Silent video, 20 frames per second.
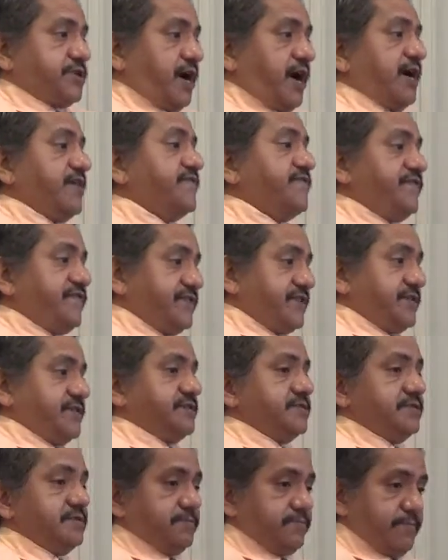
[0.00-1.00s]

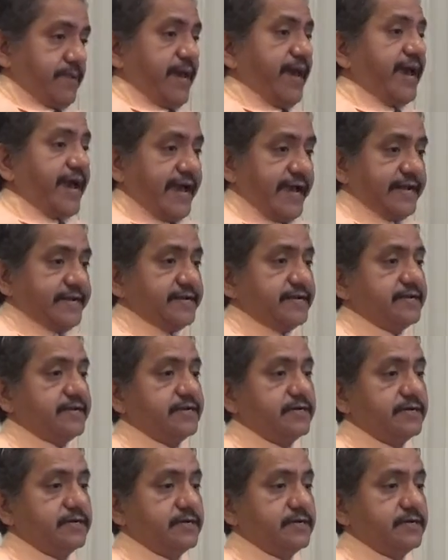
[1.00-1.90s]
confident man